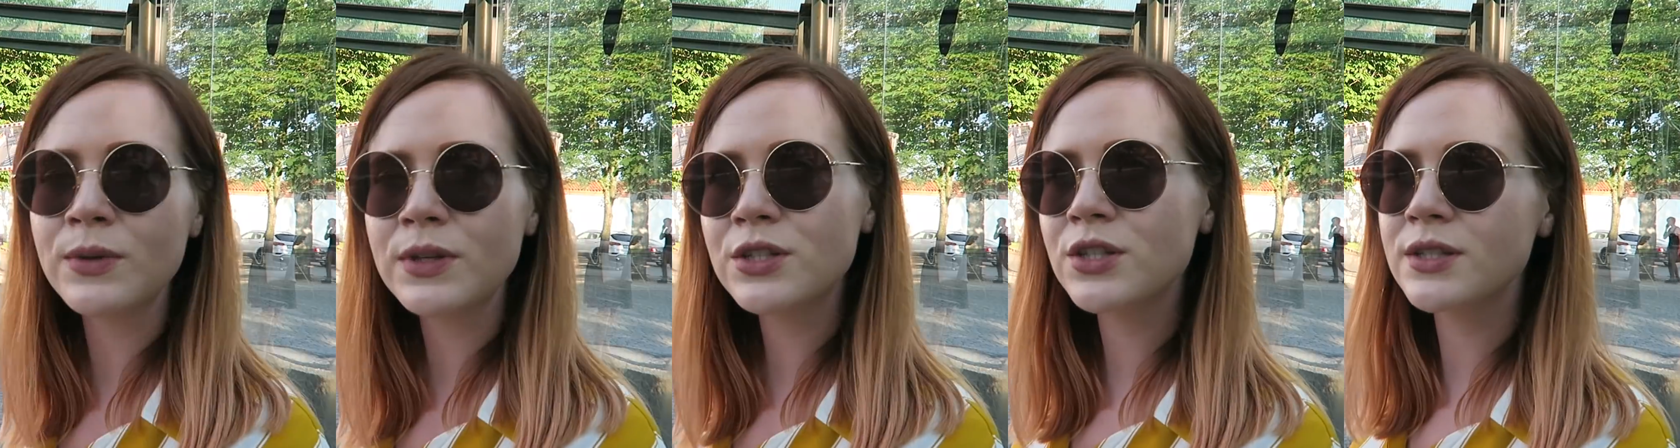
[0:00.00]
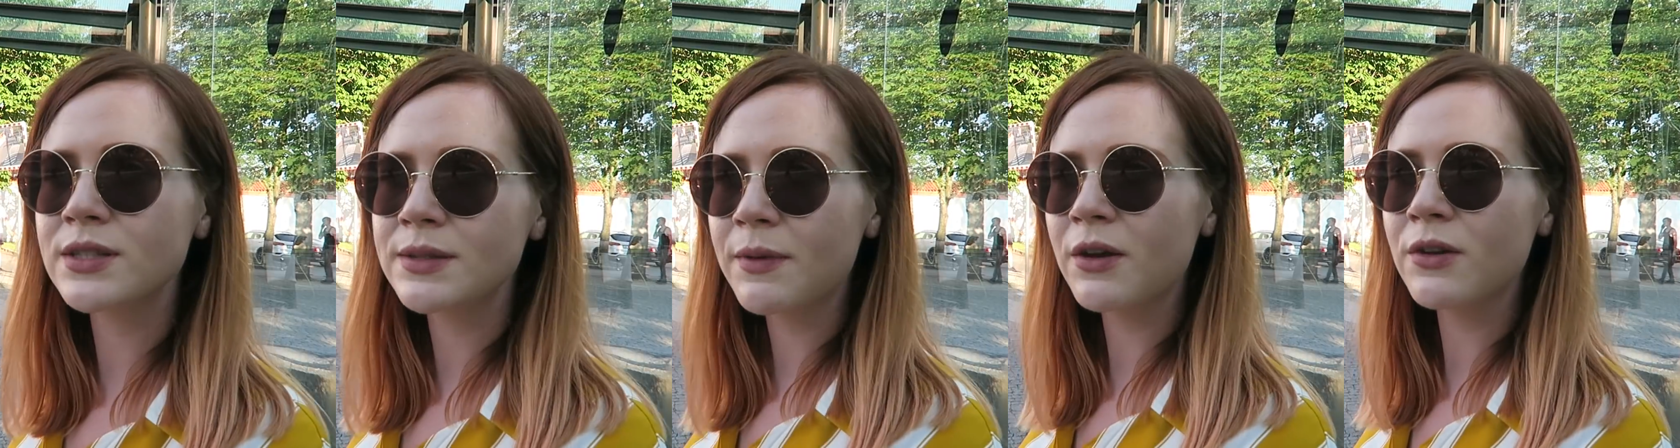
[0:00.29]
which
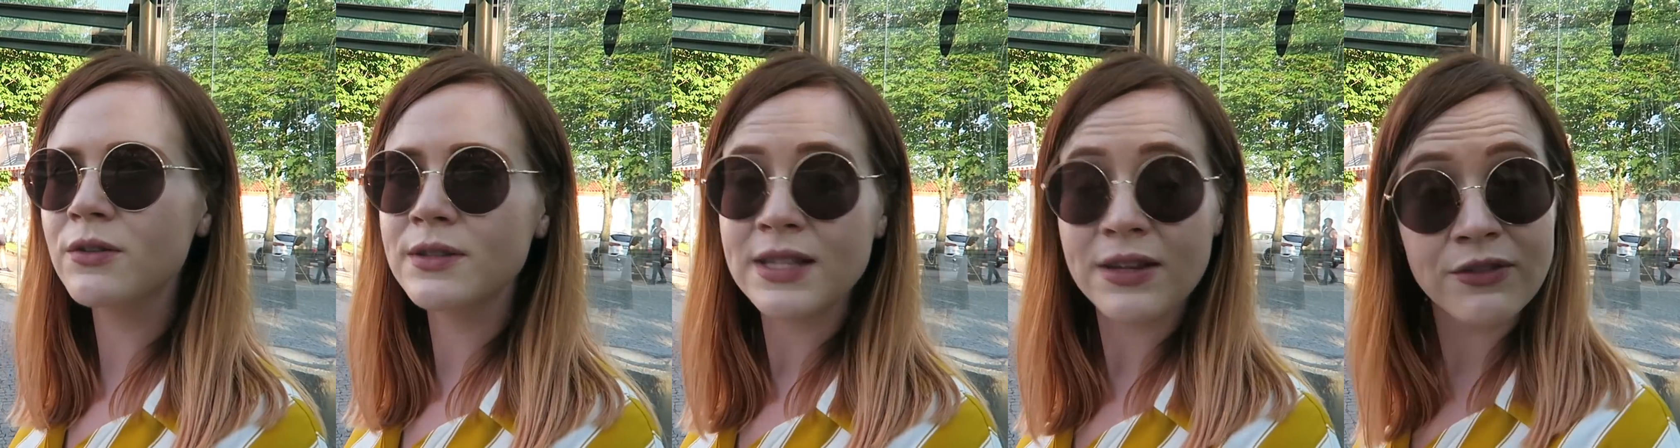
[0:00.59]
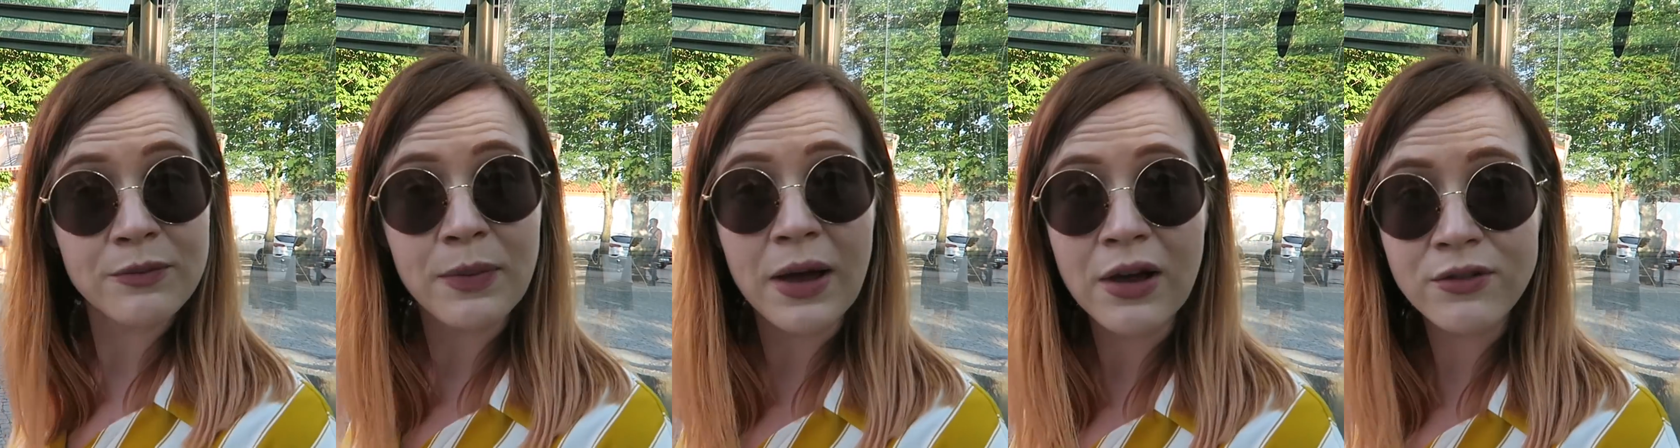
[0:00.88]
is about
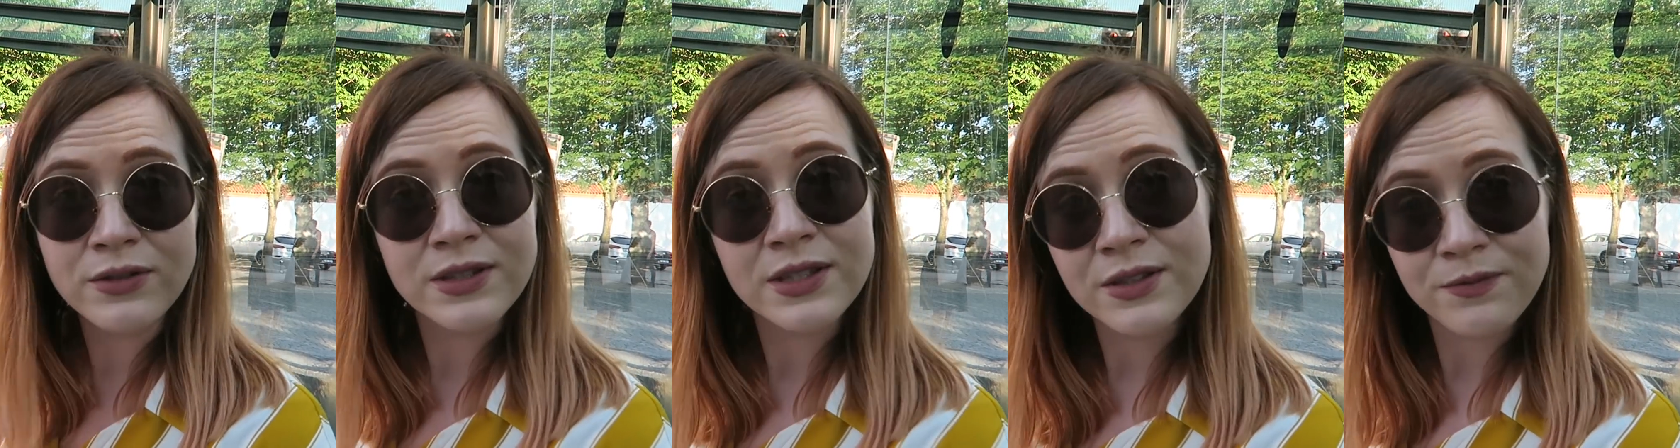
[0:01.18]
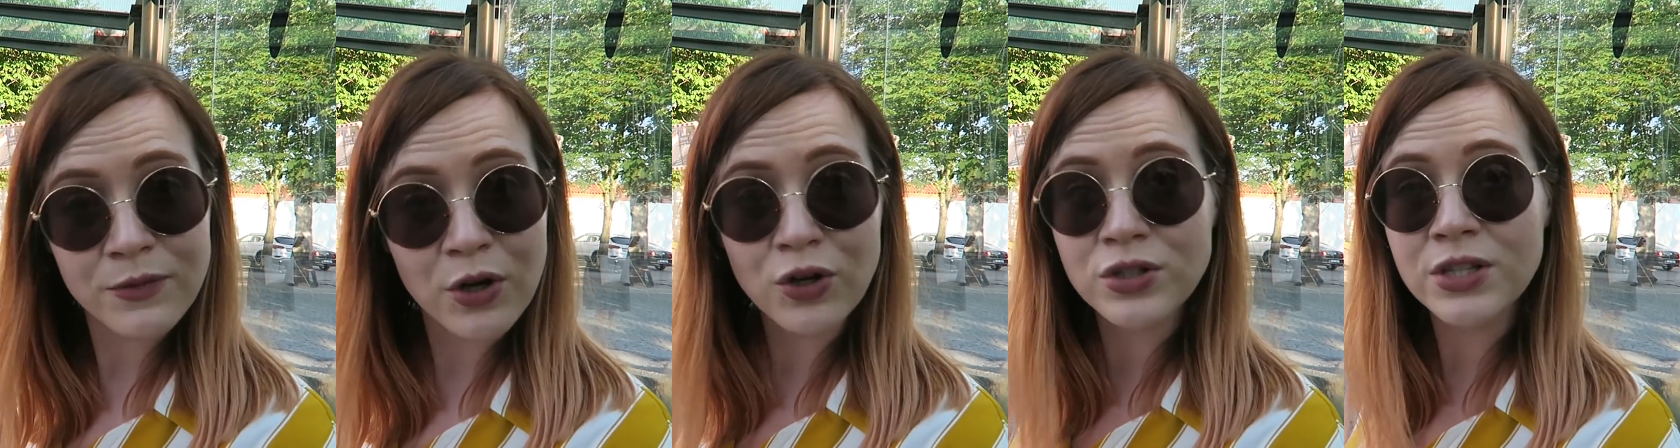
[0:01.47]
7 pounds
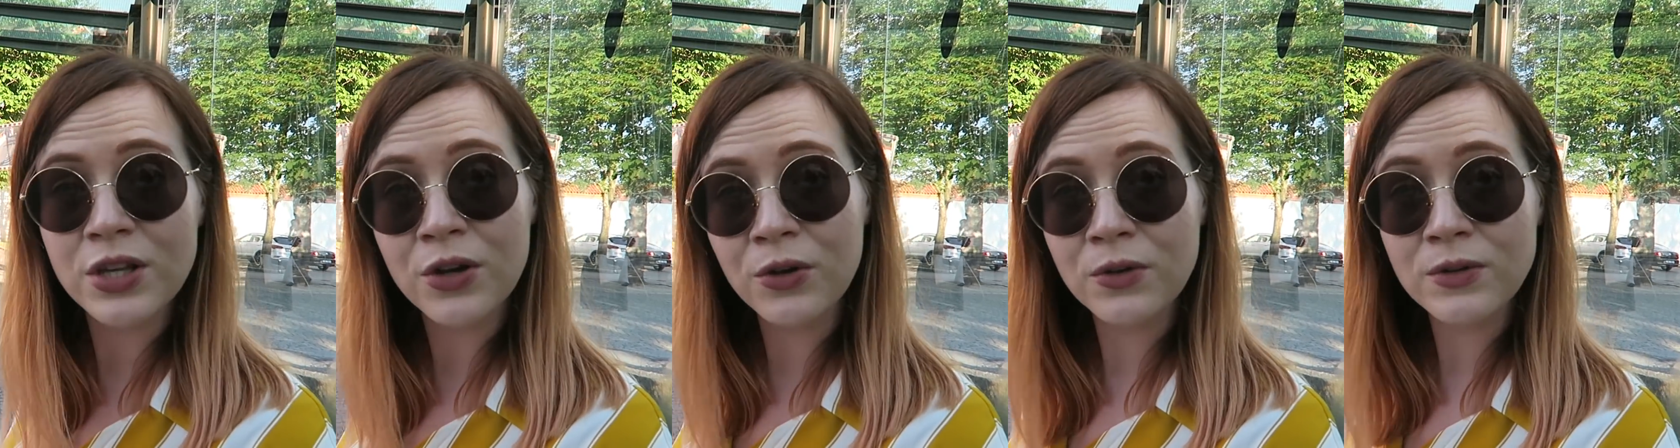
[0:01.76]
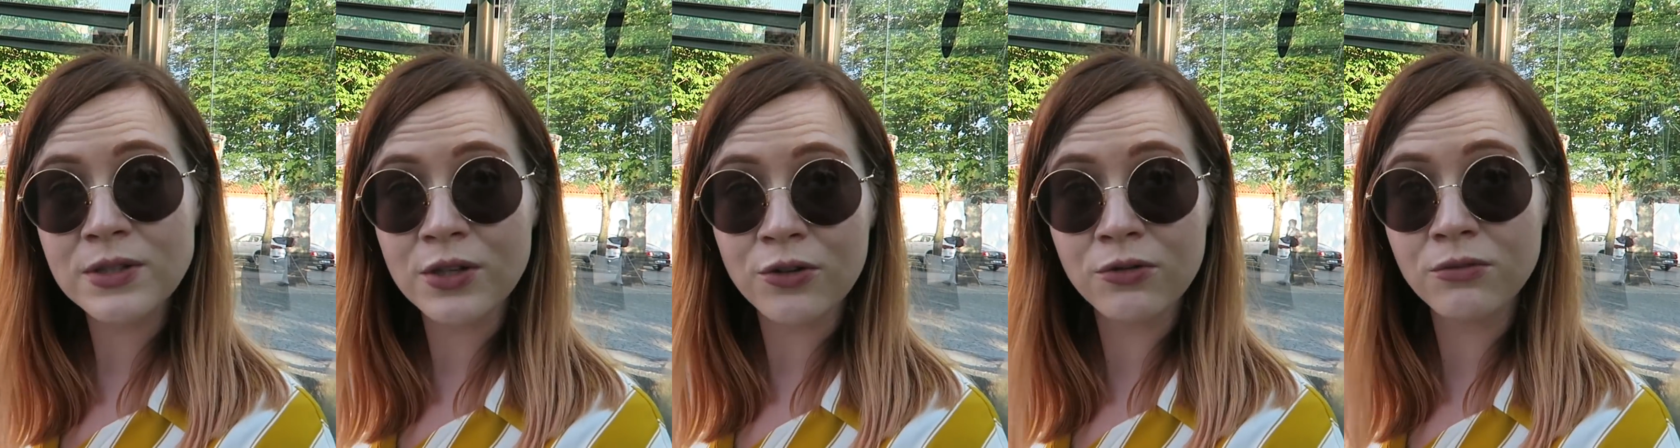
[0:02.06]
or
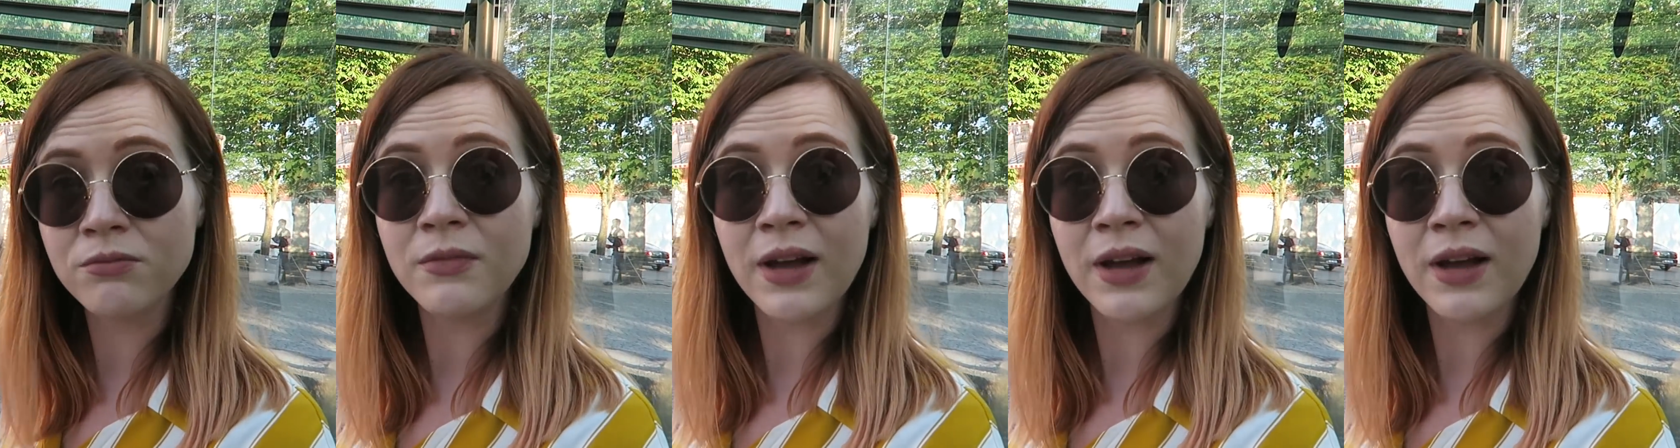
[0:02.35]
so, so